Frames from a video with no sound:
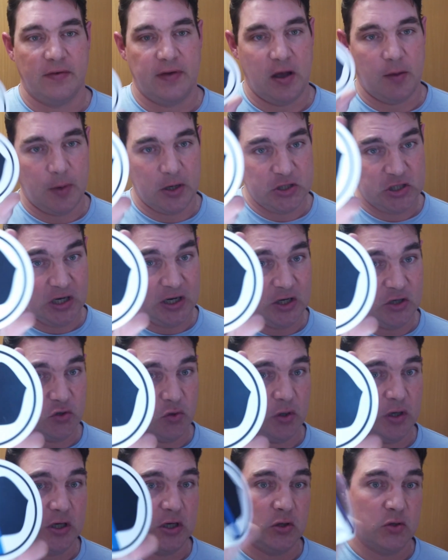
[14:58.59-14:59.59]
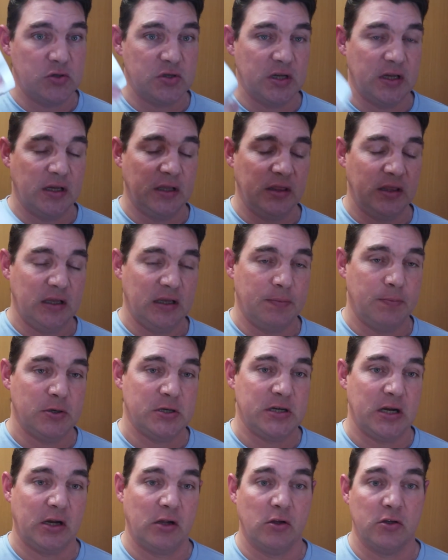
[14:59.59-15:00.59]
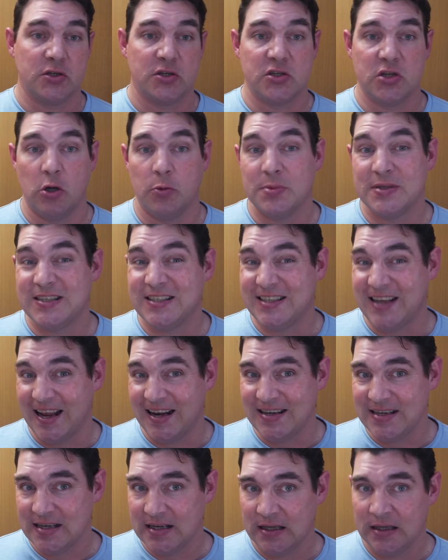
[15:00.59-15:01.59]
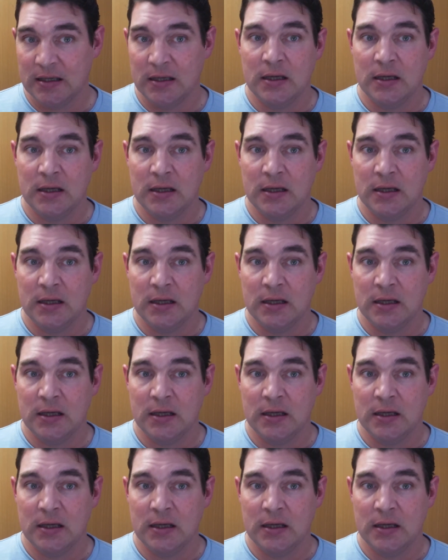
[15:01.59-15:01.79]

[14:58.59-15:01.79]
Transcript: how much I enjoyed using the particular soap scent.